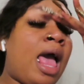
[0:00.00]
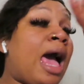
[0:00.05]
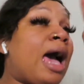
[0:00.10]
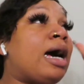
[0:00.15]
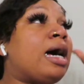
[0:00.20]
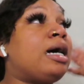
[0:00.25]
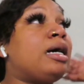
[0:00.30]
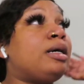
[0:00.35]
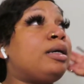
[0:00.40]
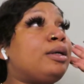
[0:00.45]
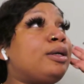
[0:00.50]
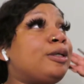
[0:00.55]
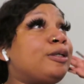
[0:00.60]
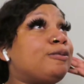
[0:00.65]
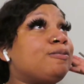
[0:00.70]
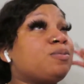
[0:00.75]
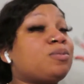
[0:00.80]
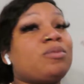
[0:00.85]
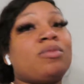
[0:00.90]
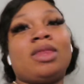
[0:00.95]

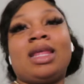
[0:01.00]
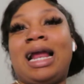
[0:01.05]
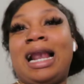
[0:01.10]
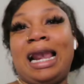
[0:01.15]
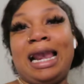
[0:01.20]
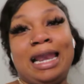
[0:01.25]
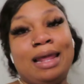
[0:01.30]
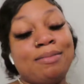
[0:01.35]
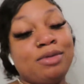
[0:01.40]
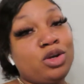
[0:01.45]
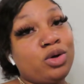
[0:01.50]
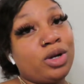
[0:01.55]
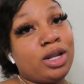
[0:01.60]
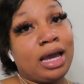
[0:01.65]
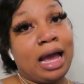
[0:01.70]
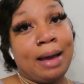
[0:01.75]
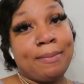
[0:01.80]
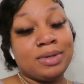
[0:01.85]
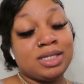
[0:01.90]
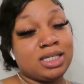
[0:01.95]
let me know in the
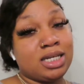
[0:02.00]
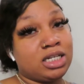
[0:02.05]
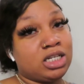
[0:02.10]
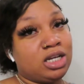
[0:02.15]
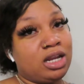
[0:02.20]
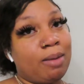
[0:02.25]
comment section